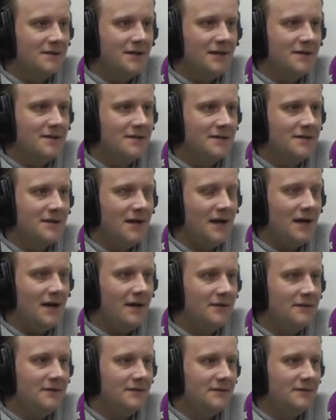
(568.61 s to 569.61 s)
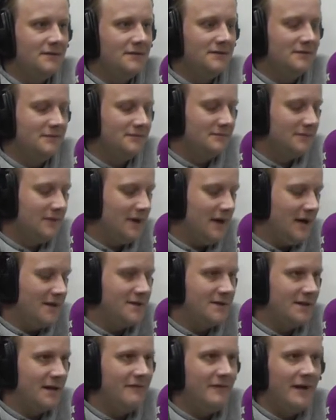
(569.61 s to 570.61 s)
is uh,
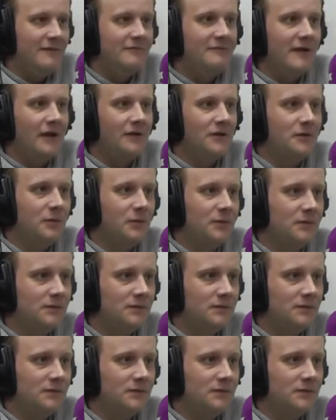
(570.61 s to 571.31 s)
is invaluable.